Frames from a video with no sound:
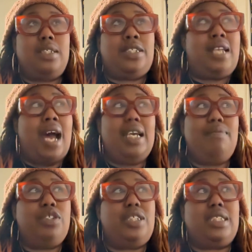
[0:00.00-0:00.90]
not
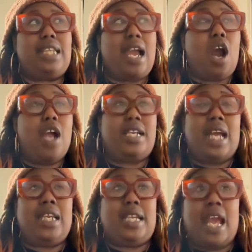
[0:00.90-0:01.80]
even just like our
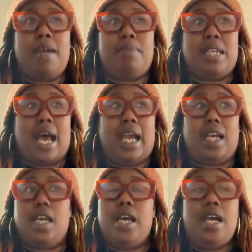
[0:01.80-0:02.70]
day to day, but
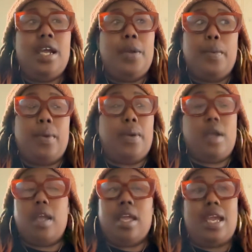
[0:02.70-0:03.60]
like
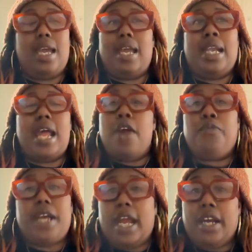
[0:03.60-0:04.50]
in
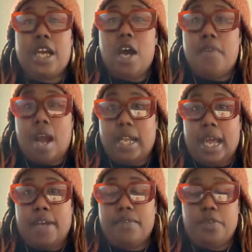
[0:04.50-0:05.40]
every area of our
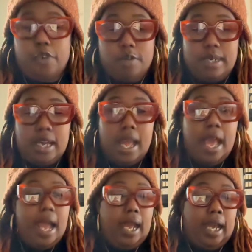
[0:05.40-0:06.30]
life. You feel me?
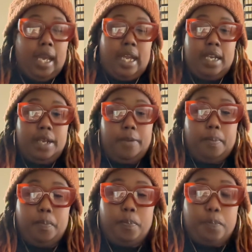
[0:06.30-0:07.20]
And
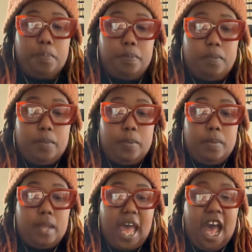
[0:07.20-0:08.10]

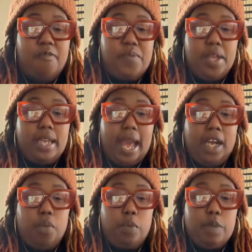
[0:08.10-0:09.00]
I feel
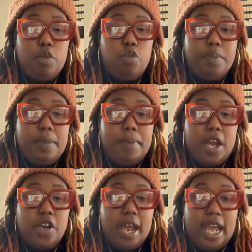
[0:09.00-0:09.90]
like we will be
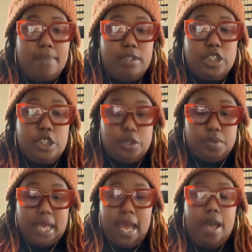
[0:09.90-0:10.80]
better able to do
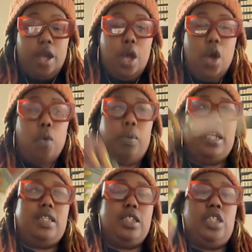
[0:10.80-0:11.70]
that
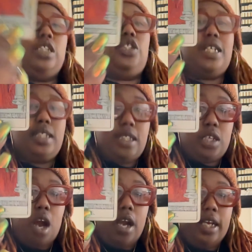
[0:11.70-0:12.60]
with the Justice
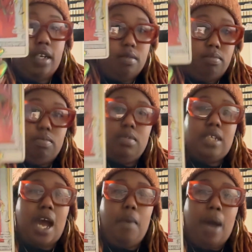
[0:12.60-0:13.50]
card here.
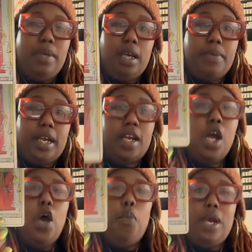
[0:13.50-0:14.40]
Child, why we up there?
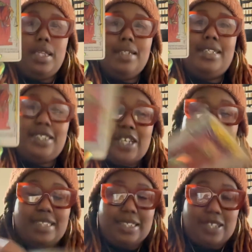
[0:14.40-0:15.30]
With the
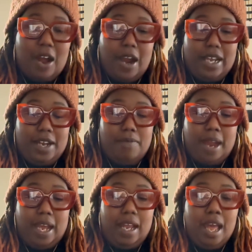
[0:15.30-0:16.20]
Justice card here,
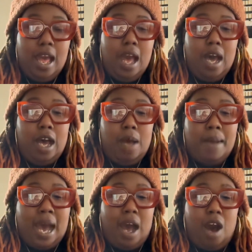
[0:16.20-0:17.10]
right?
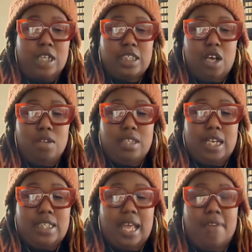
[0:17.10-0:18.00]
I also
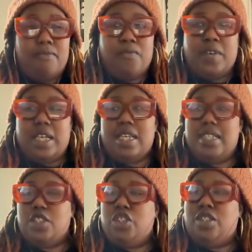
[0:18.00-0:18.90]
think that
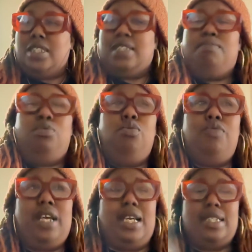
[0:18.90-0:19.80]
Venus just
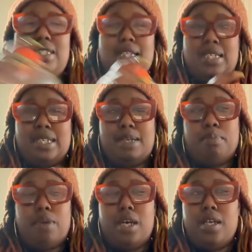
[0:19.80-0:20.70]
moved into
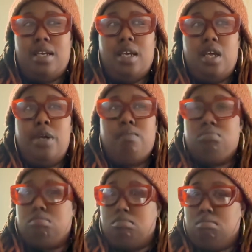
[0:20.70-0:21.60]
Libra.
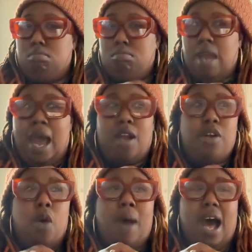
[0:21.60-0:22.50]
I don't
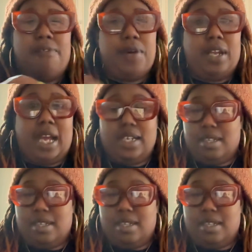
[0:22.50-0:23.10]
know why I felt like